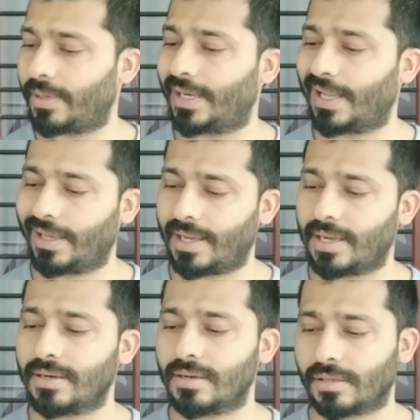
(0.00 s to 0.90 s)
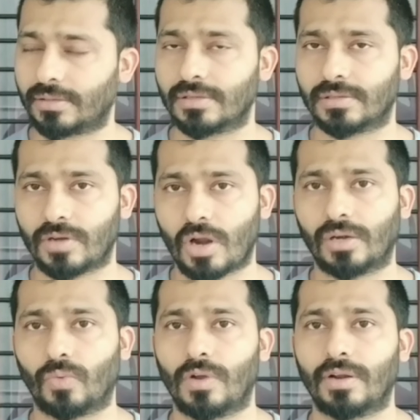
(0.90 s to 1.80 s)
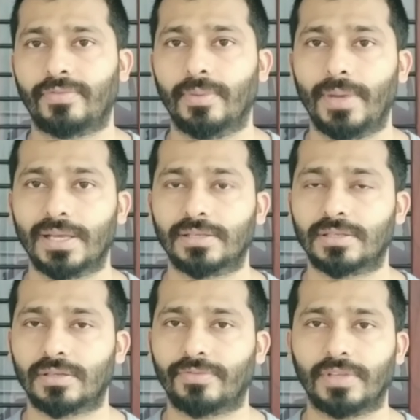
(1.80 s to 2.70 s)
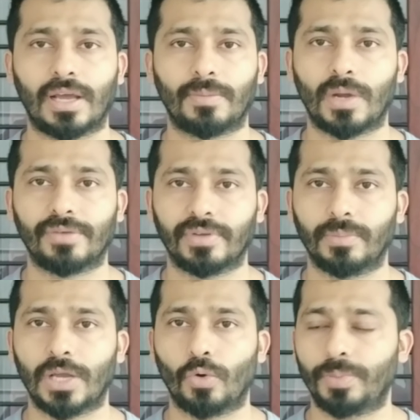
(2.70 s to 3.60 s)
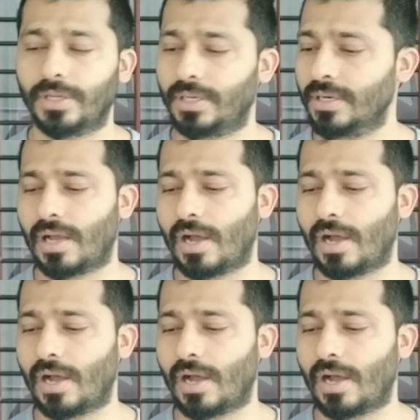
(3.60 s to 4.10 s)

but again this is not one of the best of the Armaf in my opinion.